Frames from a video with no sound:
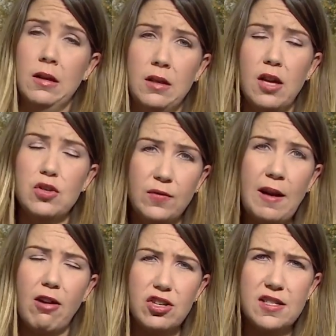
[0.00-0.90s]
Nigel
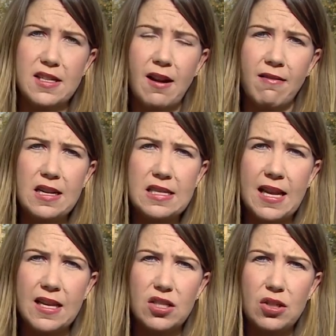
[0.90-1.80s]
Farage as it currently
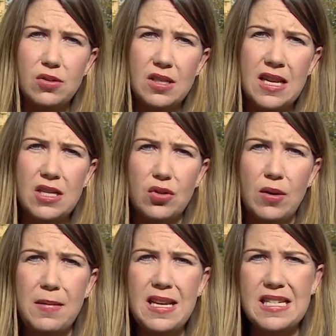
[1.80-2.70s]
stands, who's
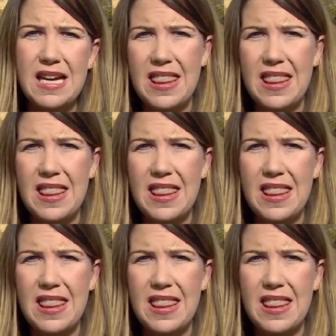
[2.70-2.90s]
interim leader,